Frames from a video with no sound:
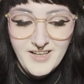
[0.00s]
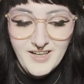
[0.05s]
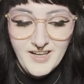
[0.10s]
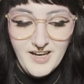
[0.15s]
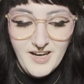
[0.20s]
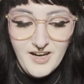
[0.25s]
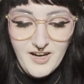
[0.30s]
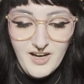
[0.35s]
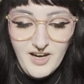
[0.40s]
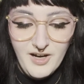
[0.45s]

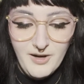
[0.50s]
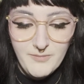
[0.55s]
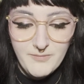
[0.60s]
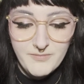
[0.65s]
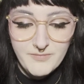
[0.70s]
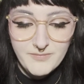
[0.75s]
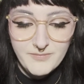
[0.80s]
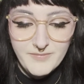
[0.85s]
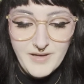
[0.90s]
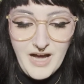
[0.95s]

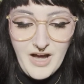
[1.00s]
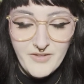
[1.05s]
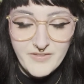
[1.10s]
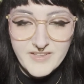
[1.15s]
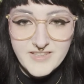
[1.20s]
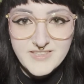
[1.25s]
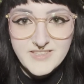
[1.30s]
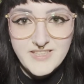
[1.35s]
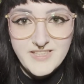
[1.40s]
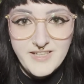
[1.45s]
how the
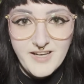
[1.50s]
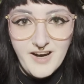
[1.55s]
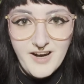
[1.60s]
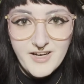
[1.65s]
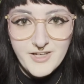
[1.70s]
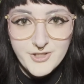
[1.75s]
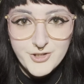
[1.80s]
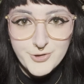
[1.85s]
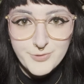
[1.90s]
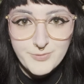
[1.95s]

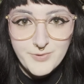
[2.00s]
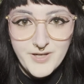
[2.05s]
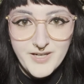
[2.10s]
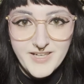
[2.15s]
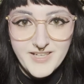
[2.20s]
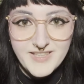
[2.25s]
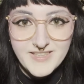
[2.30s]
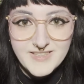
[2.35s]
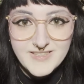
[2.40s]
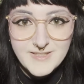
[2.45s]
sillage
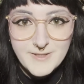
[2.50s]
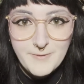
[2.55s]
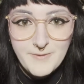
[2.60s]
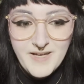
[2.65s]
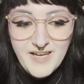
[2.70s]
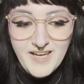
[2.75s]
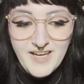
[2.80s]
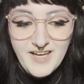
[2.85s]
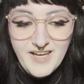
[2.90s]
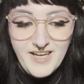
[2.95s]
was,
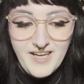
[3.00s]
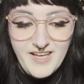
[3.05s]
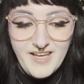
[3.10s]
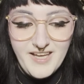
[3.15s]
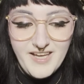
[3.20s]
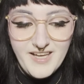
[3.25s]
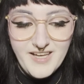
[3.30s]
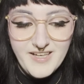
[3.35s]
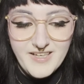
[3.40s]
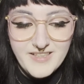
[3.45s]

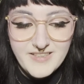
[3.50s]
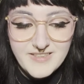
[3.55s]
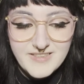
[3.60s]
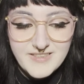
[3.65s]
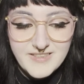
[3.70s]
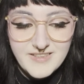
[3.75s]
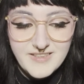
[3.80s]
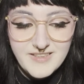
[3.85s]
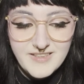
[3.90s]
and